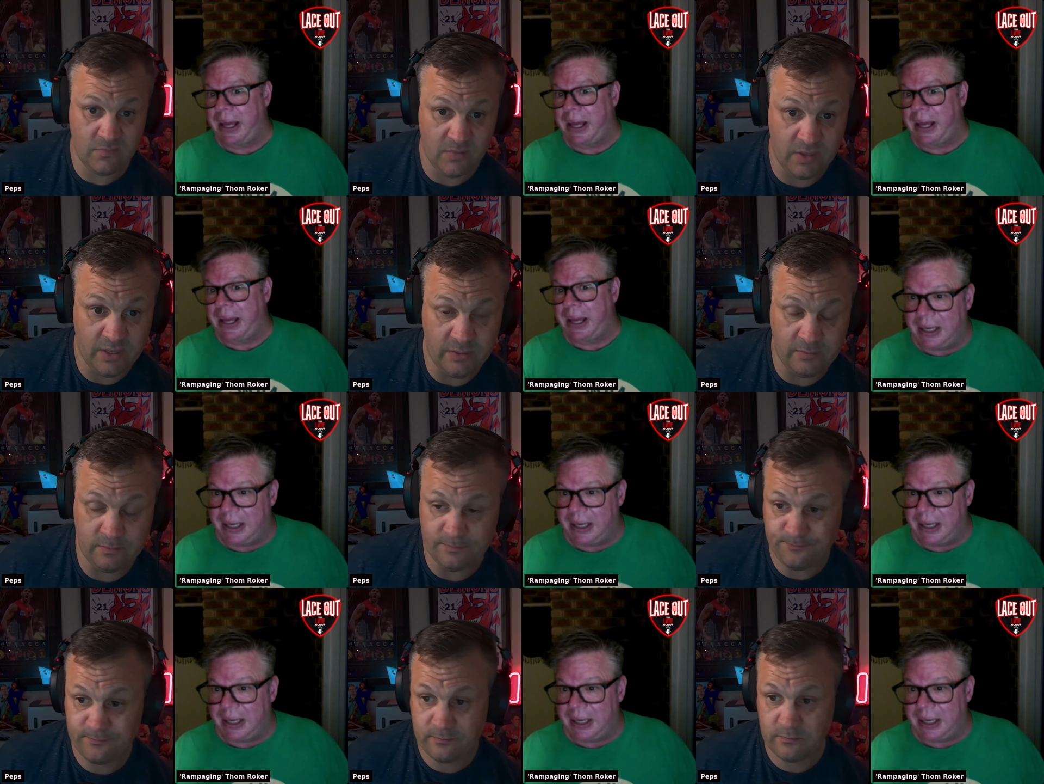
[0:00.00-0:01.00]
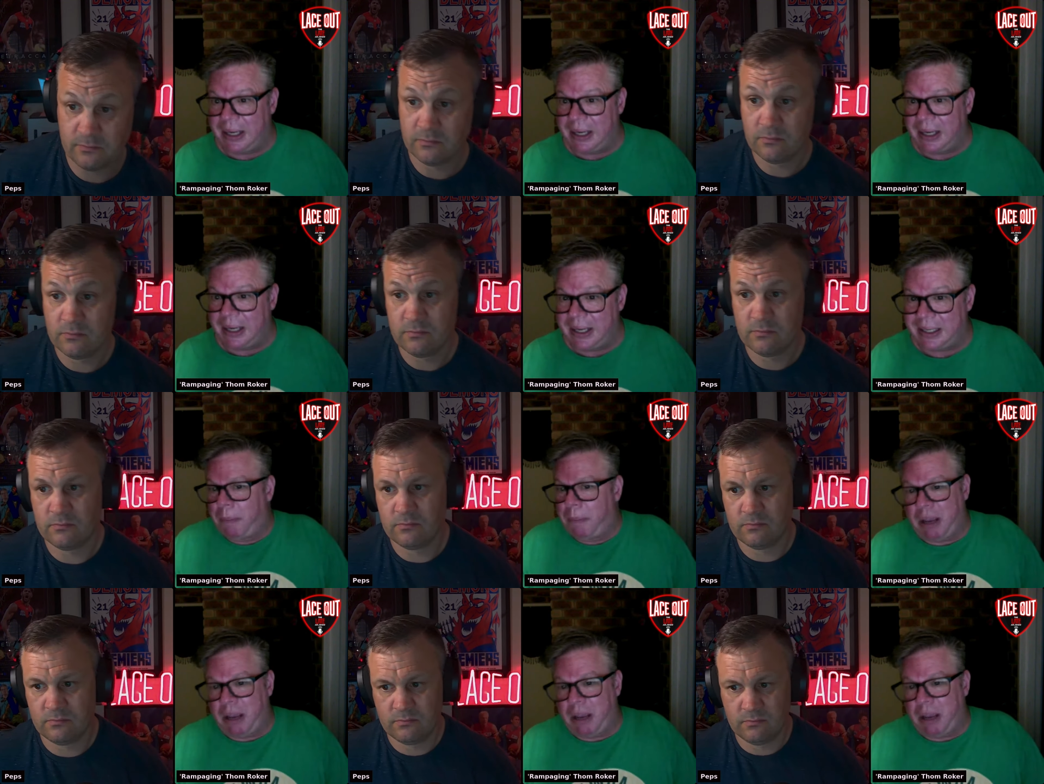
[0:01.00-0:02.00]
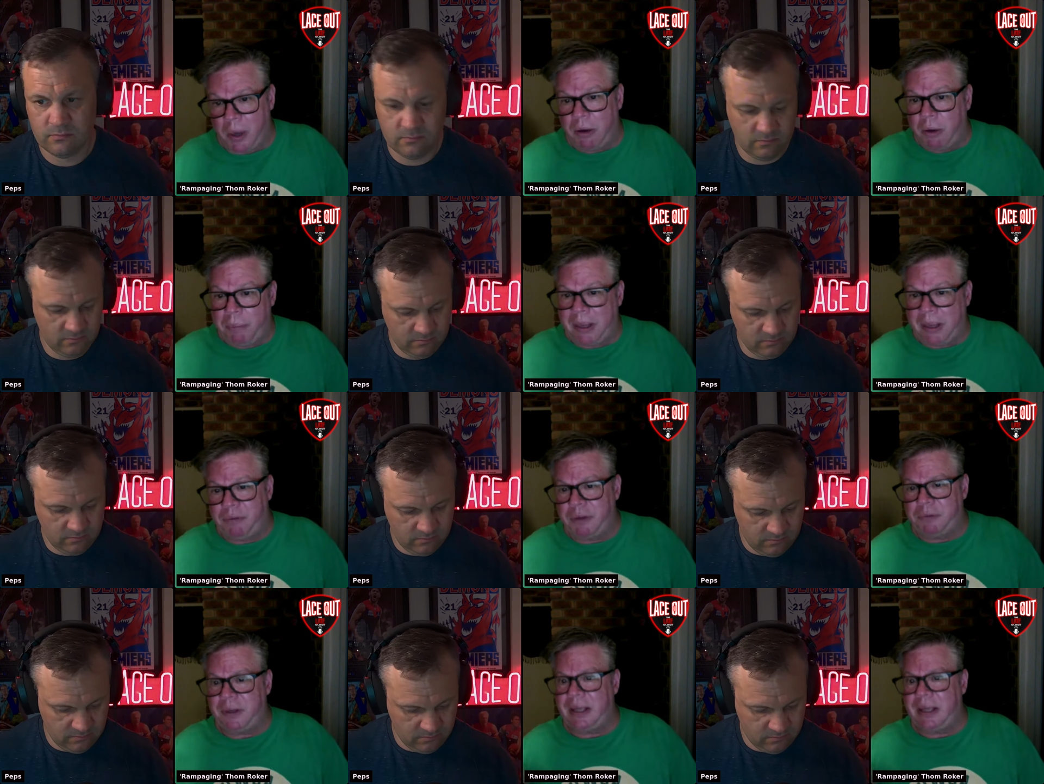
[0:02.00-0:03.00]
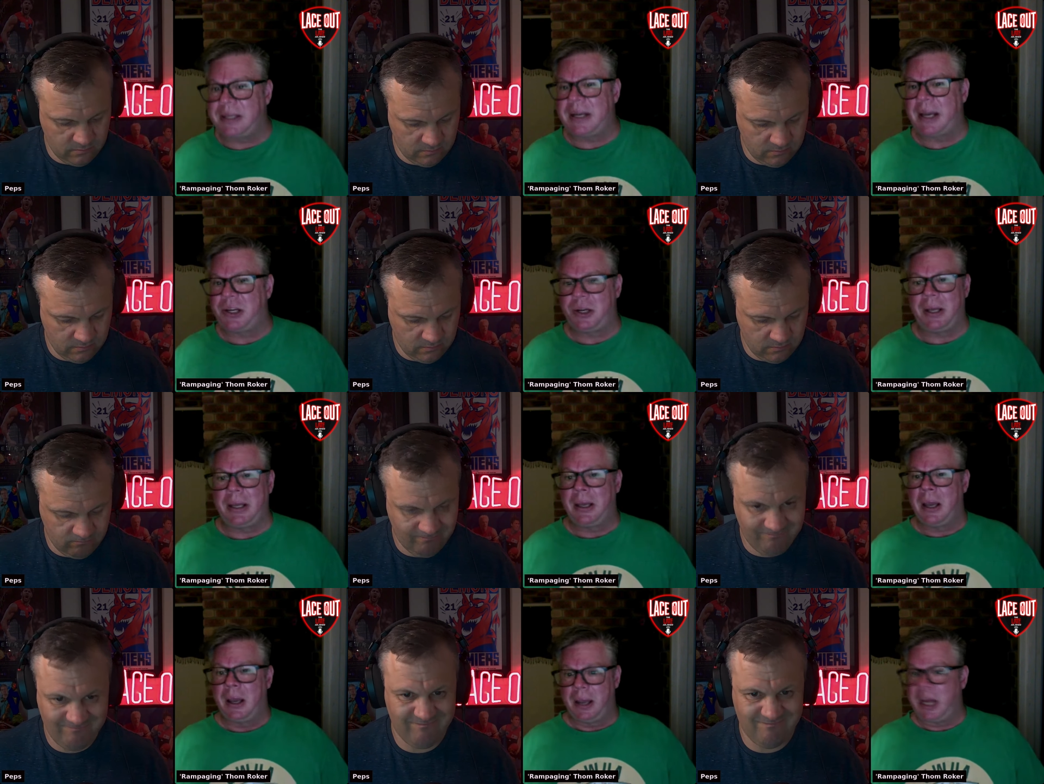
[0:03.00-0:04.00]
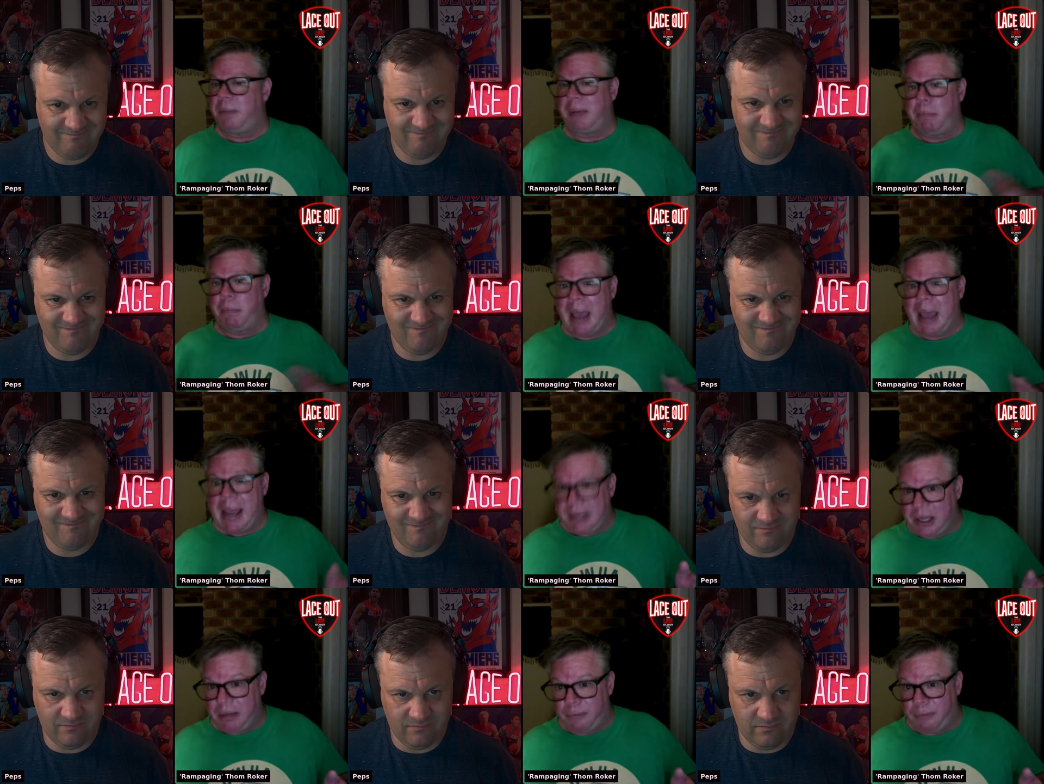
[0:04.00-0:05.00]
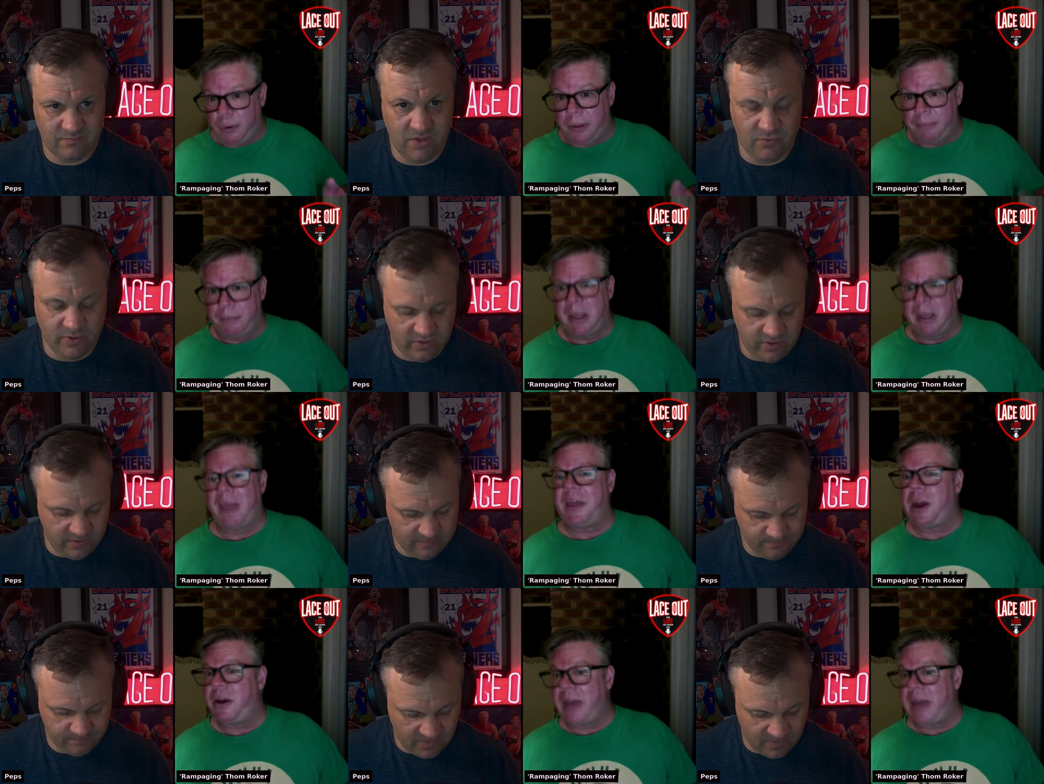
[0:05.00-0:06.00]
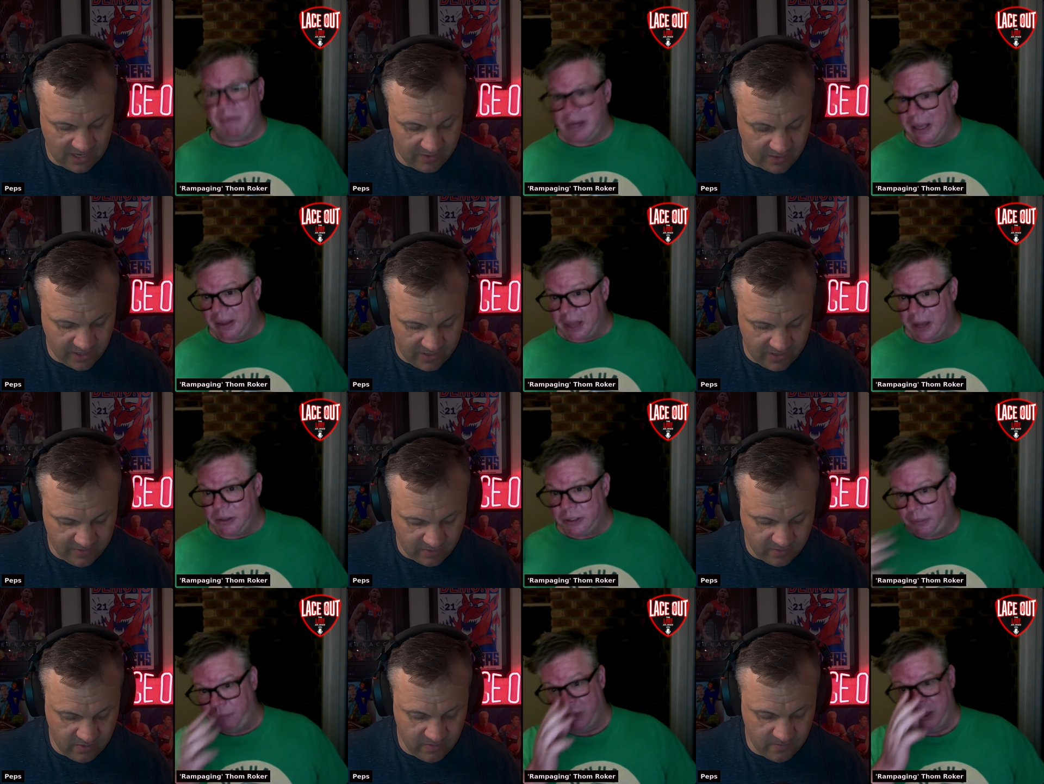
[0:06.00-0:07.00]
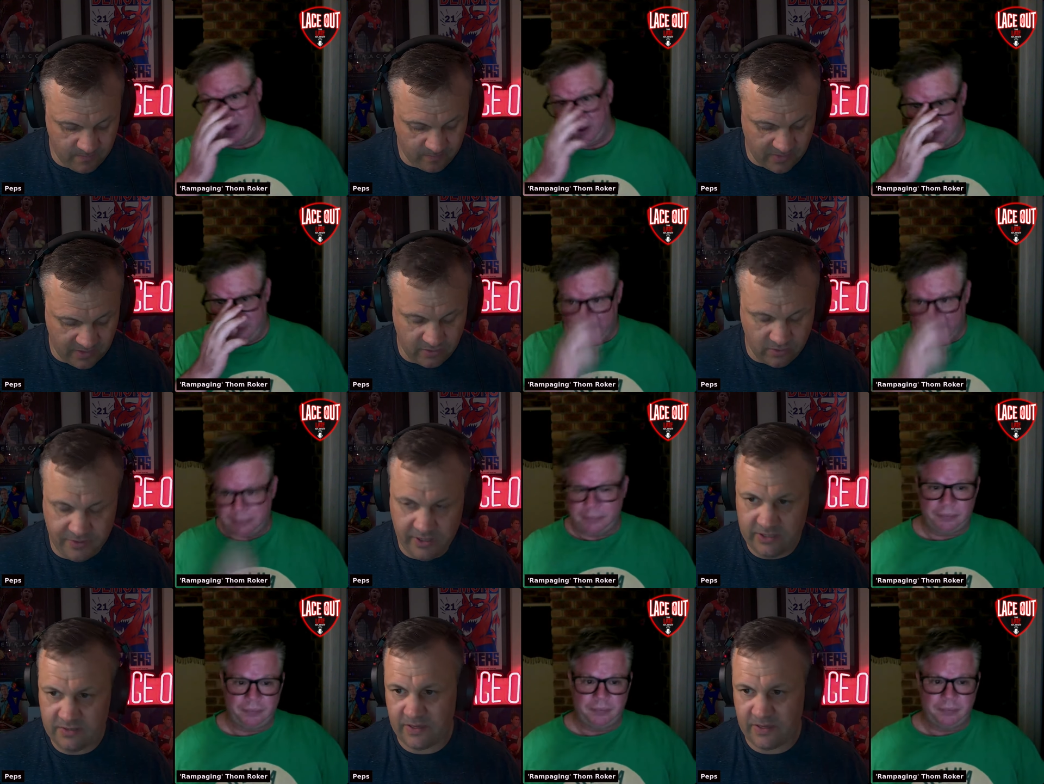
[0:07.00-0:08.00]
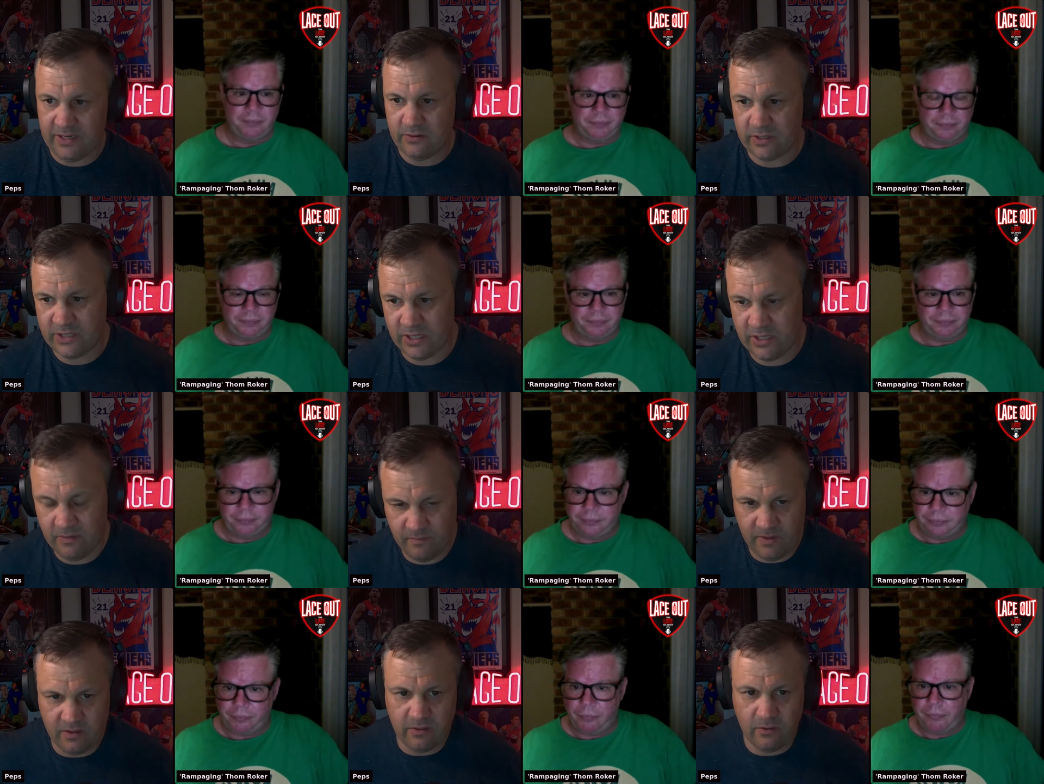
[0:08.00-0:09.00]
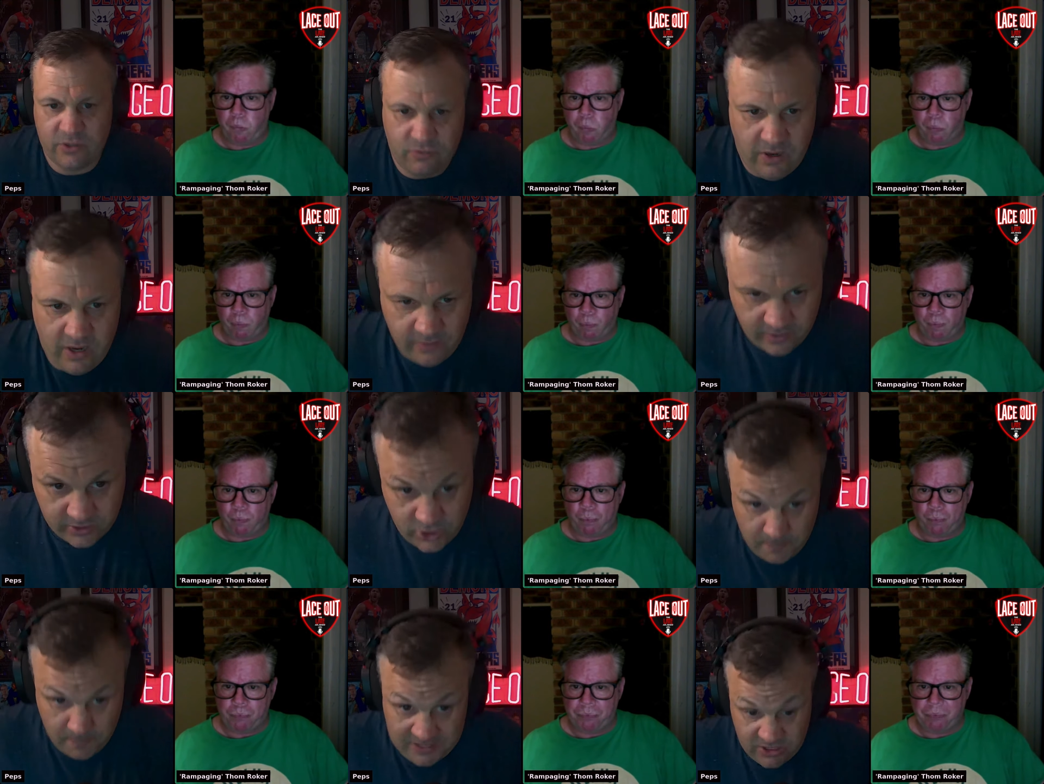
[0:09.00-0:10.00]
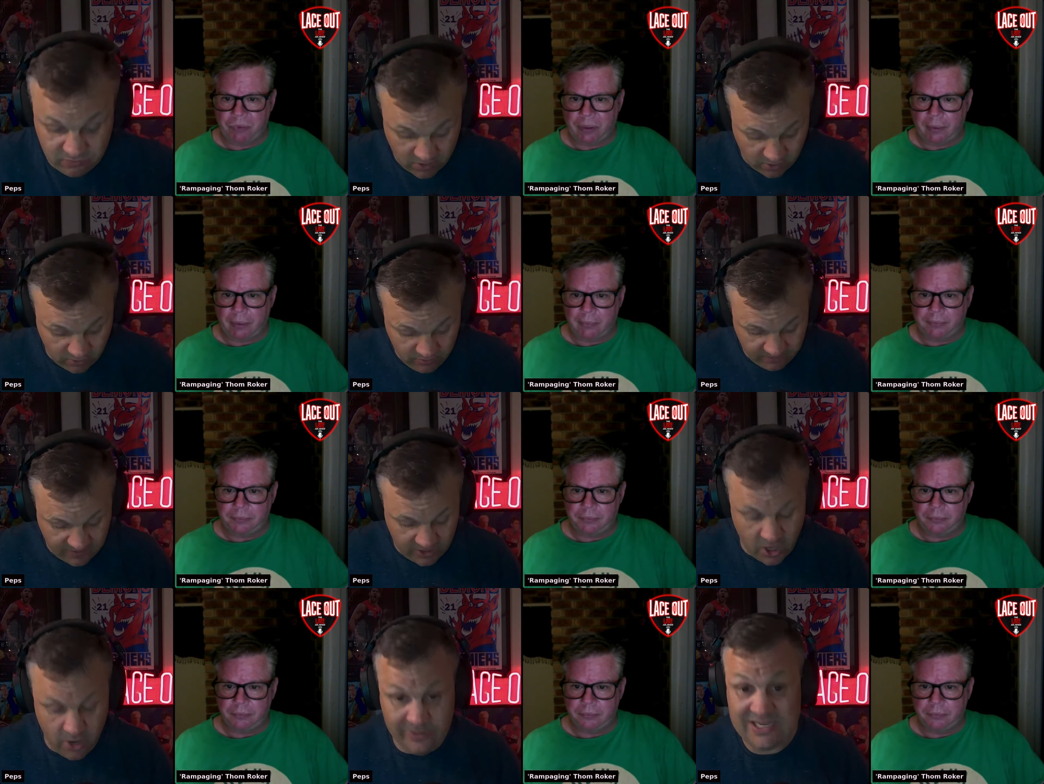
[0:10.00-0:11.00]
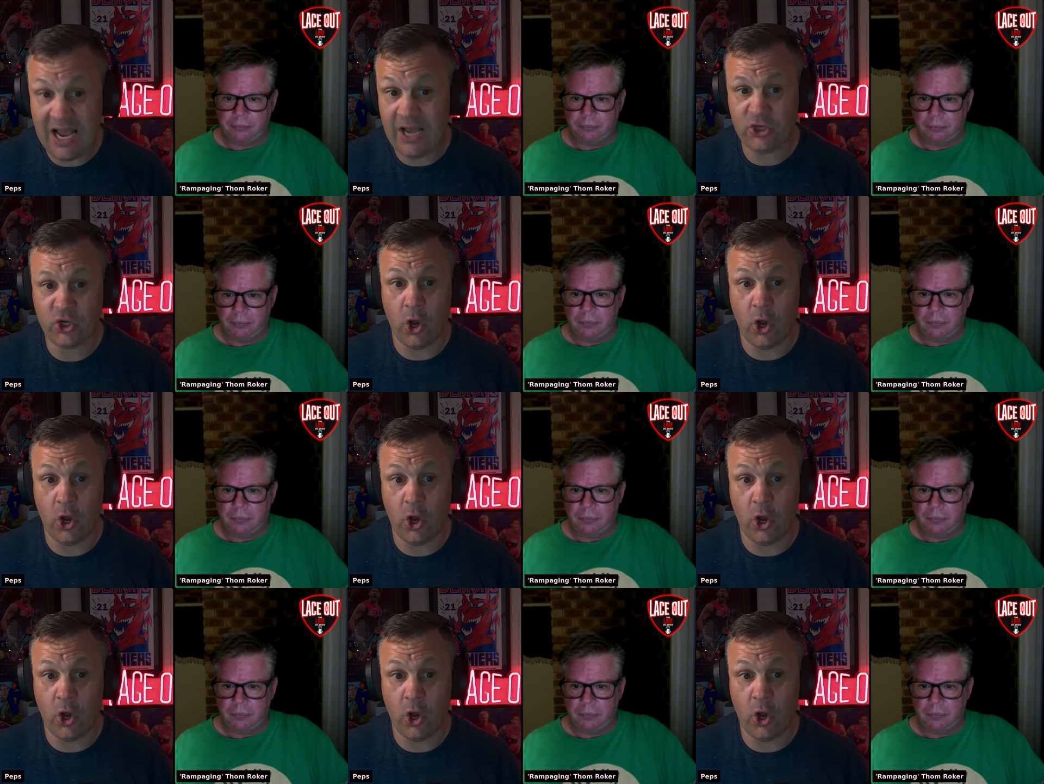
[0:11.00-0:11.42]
Speaker 1: on their list. A pick 40 or a pick 50 isn't actually going to be a bad thing for them, really.
Speaker 2: And they don't have any. And the good thing is, if they, like you said, it looks around, they've got 2 picks in a row. If they go with Taj